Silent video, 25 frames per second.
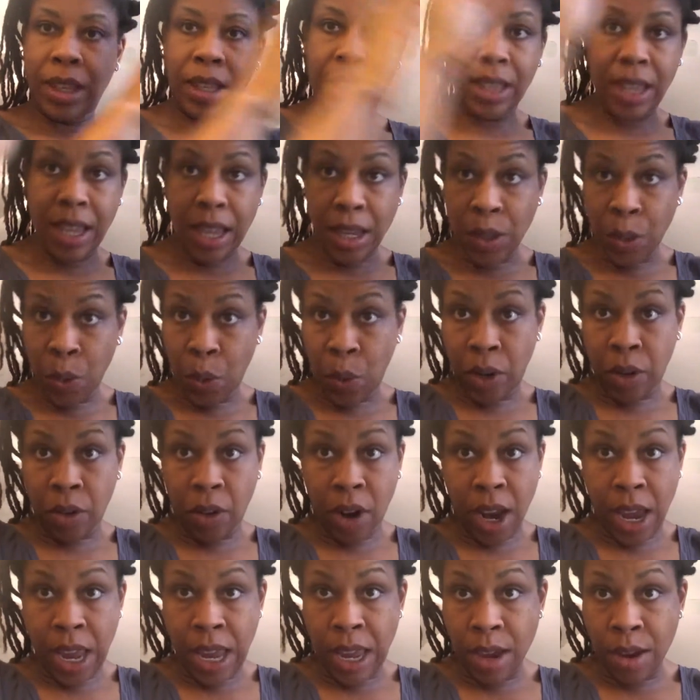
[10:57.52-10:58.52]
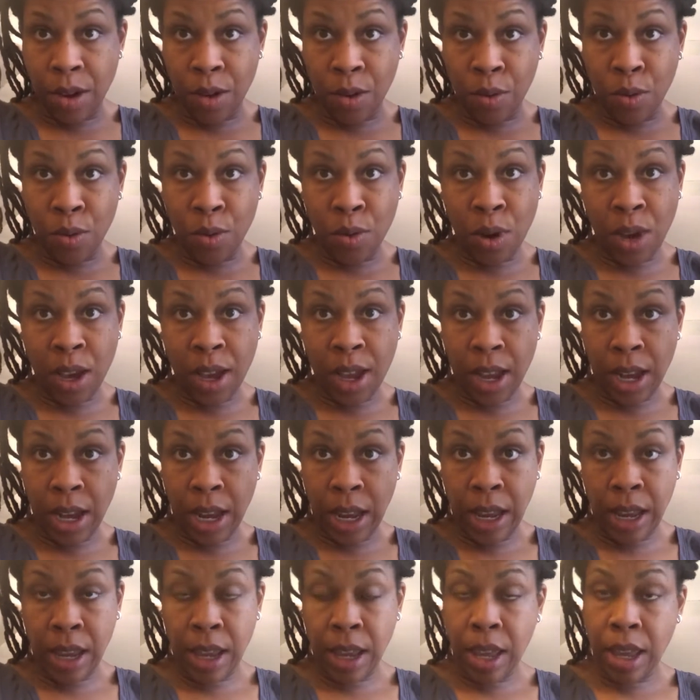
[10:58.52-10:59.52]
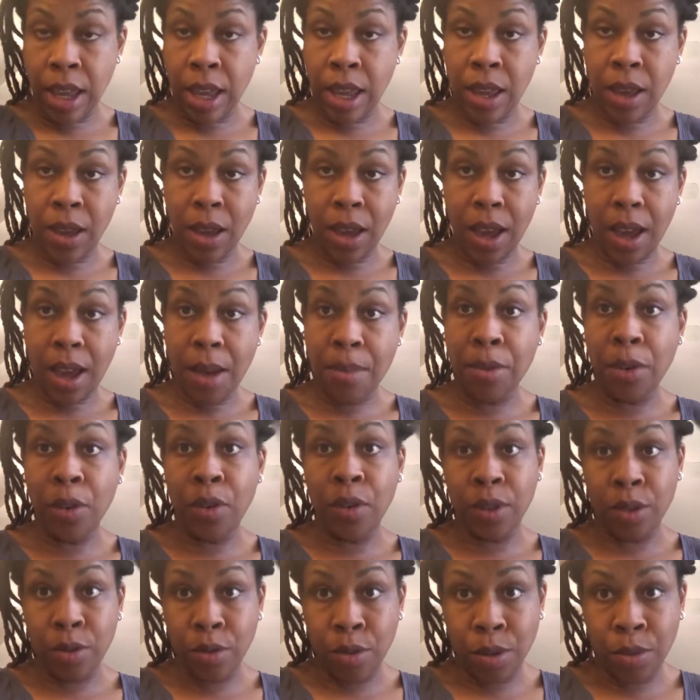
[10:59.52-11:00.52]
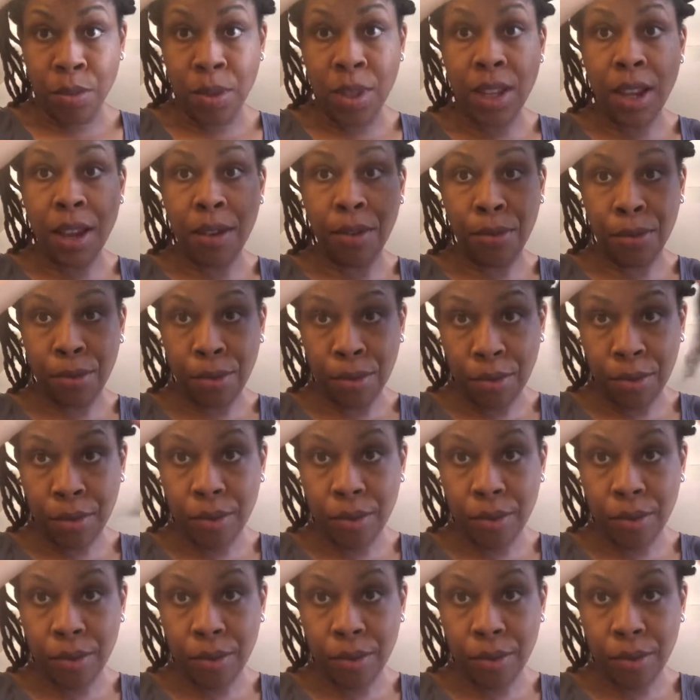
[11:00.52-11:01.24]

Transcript: This one right here, woo, honey, I've been going through some stuff